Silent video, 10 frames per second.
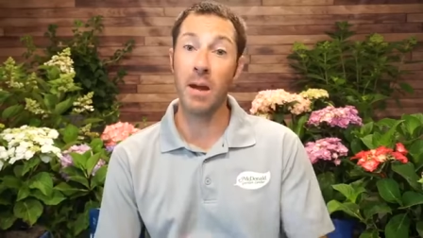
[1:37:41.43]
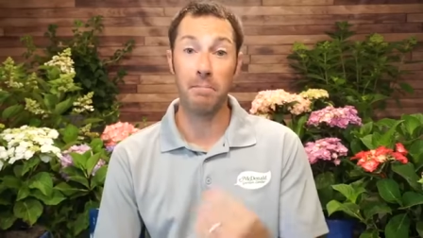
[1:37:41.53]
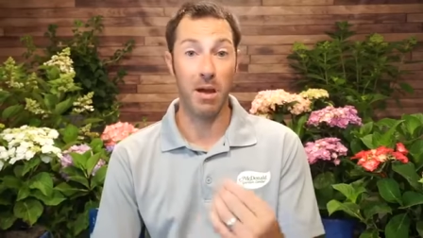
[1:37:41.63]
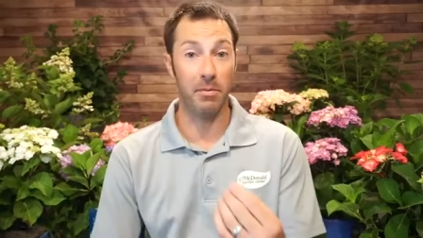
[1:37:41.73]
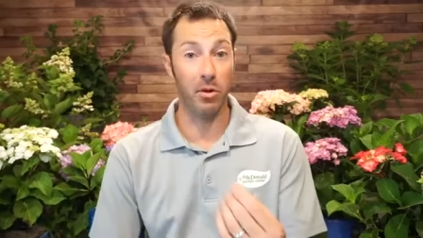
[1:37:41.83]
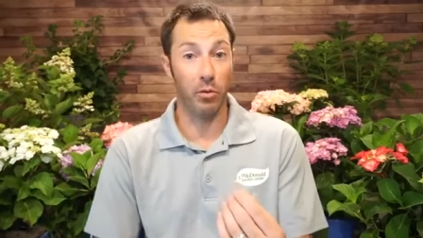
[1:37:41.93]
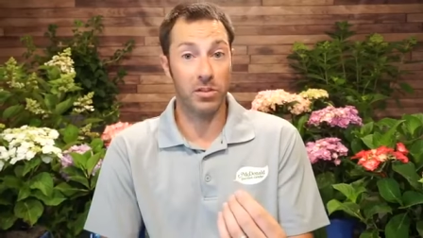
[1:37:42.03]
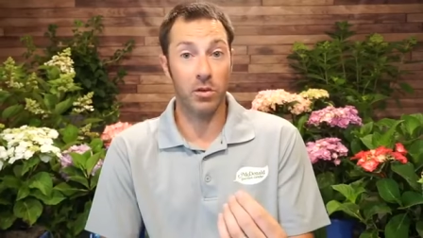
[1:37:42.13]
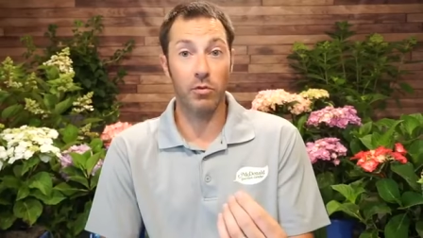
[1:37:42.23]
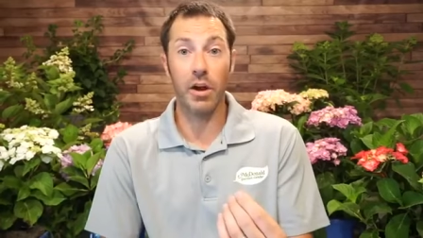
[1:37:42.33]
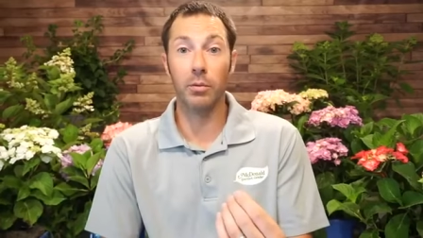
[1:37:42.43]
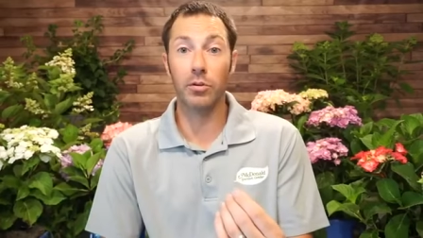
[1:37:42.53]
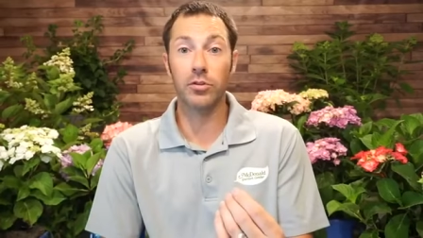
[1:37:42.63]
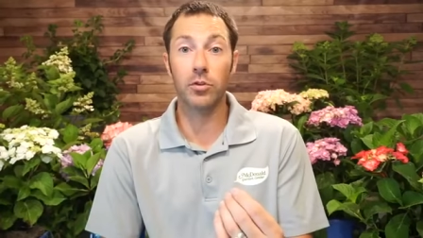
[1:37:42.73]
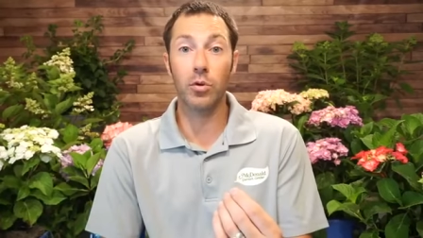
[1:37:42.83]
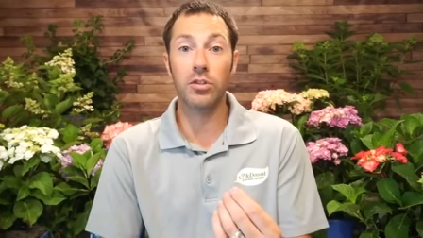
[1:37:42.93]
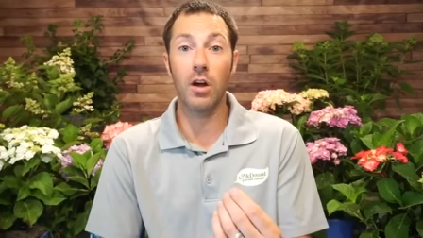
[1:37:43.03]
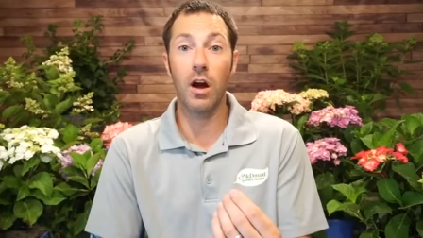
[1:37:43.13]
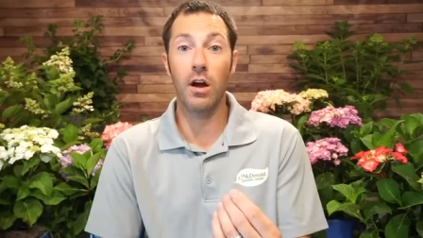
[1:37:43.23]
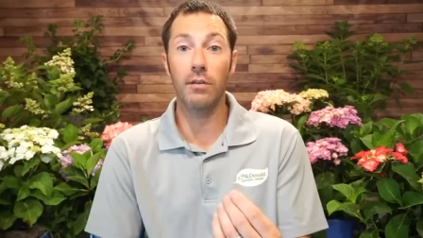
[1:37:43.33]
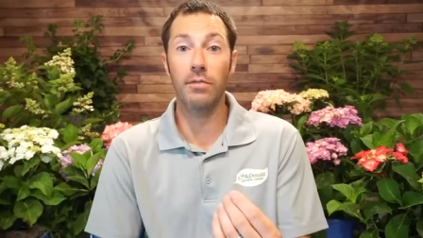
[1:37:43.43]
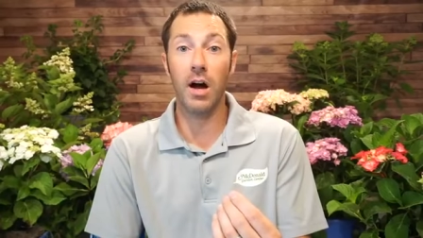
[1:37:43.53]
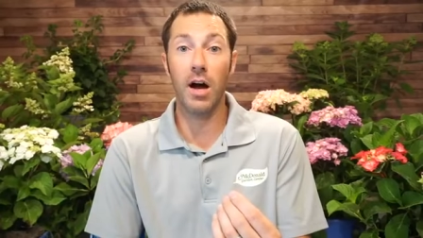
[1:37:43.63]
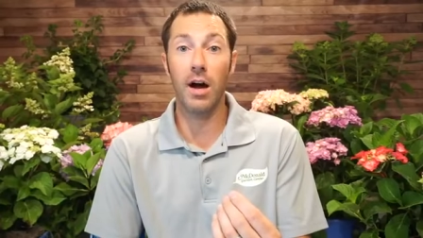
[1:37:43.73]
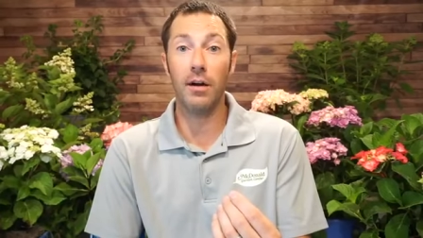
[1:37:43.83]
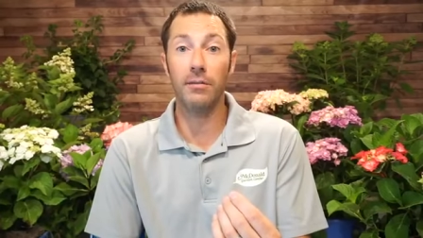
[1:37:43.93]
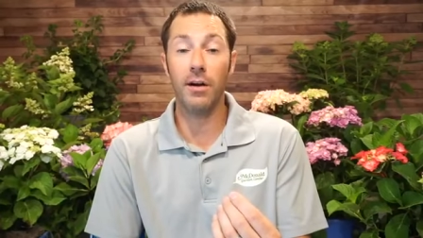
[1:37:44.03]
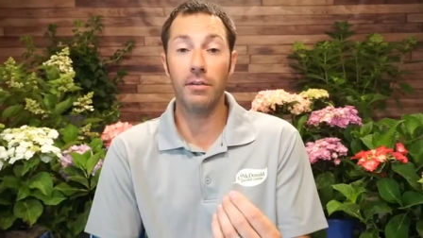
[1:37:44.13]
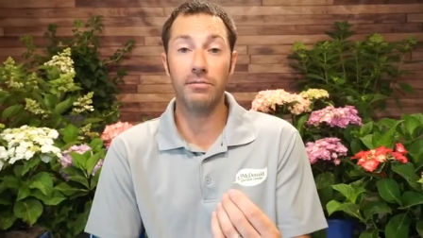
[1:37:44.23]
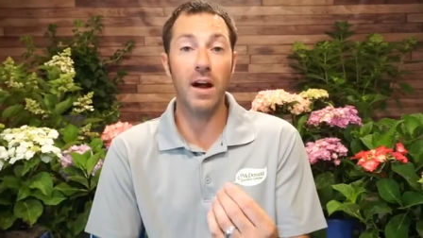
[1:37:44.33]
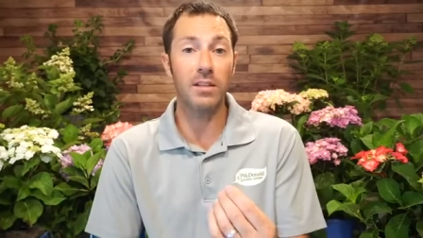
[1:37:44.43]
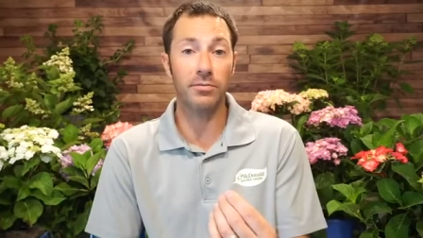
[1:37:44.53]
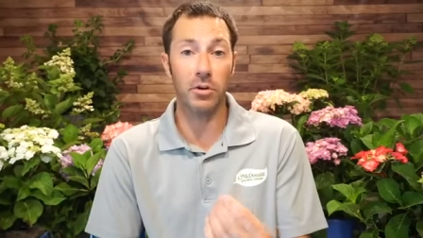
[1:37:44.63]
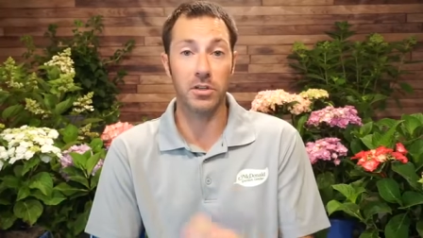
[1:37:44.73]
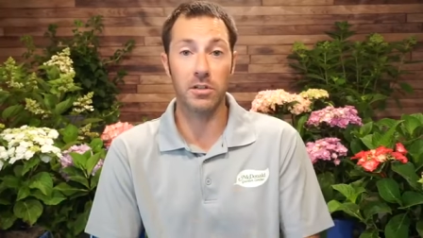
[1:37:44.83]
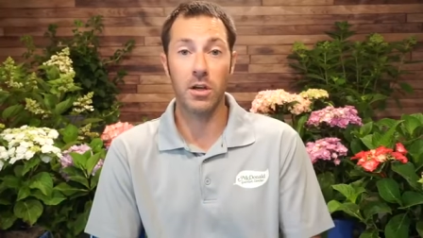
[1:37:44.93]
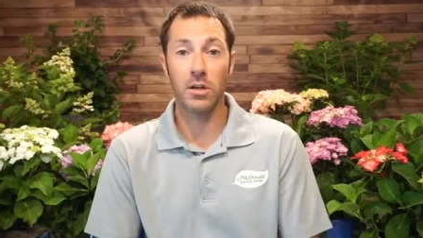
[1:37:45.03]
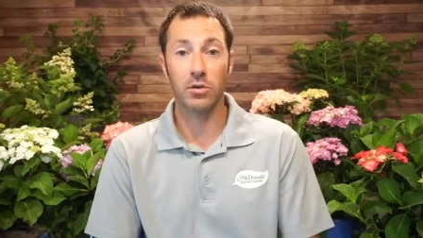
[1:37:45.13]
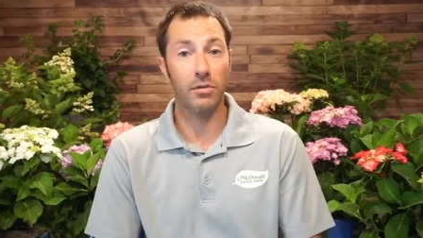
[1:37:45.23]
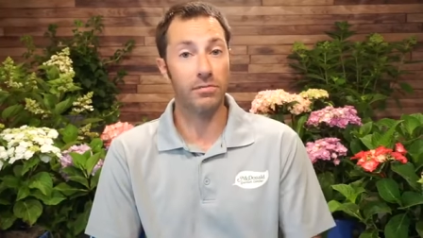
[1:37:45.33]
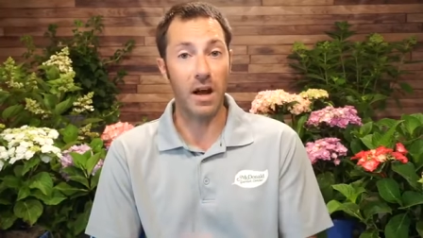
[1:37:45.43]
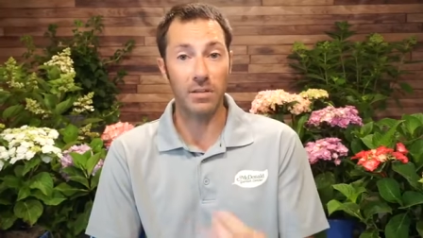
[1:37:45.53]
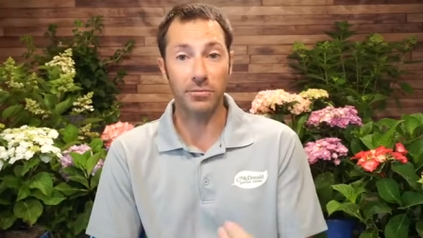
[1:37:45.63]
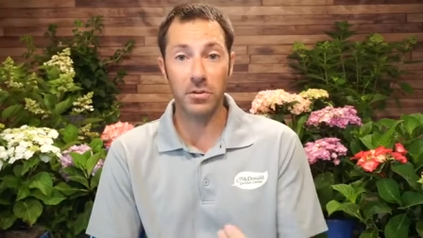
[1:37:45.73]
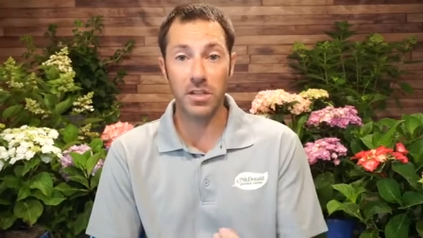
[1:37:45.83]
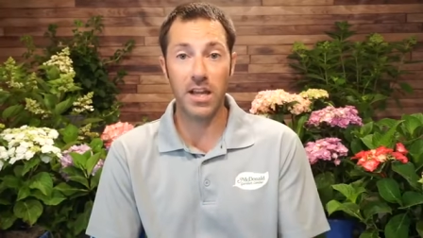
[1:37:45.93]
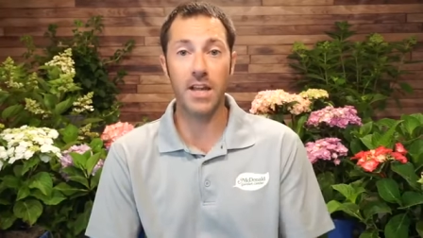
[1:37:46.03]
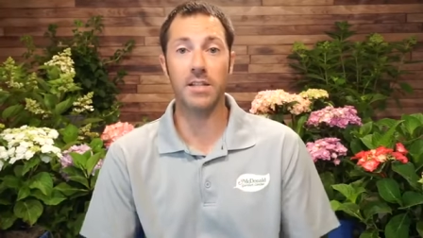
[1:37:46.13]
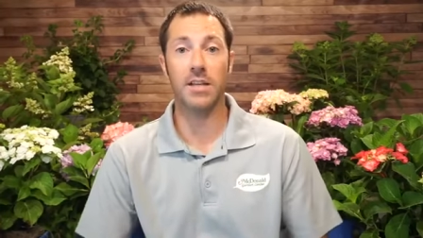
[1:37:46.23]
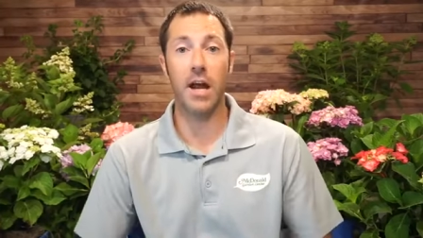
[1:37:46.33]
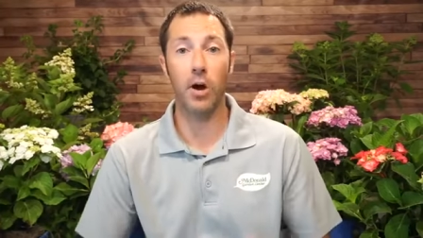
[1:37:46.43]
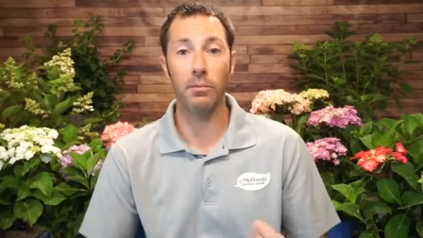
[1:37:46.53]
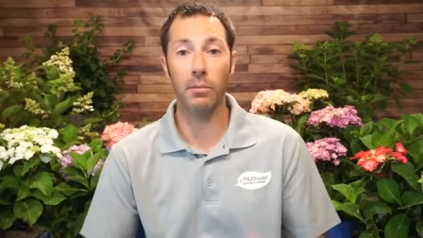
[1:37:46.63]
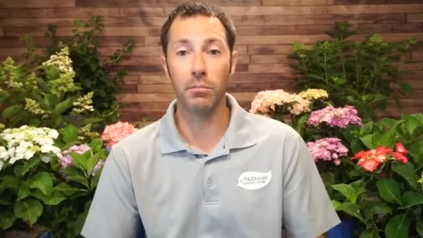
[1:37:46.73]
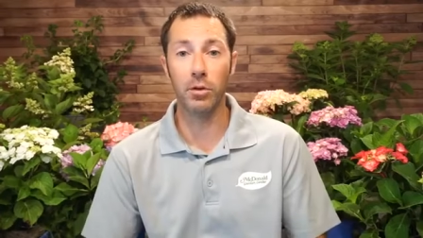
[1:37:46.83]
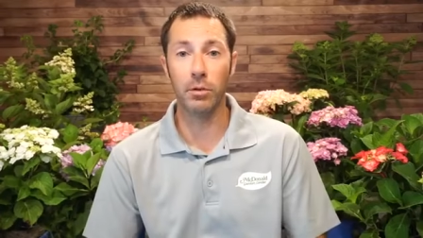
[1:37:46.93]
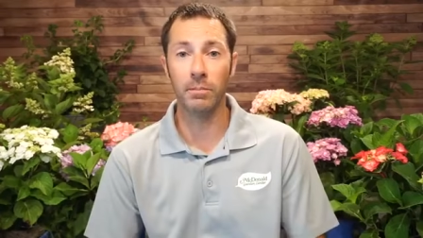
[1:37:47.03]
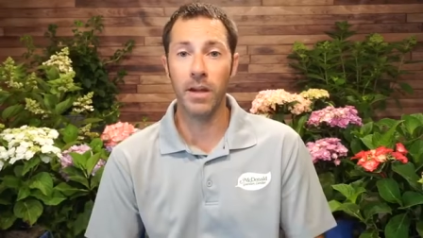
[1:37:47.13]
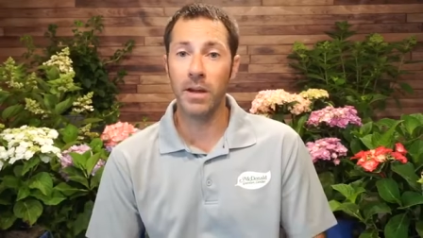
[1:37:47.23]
Maybe there wasn't a readable source of, uh, of phosphorus. So phosphorus, again, is going to help them bloom.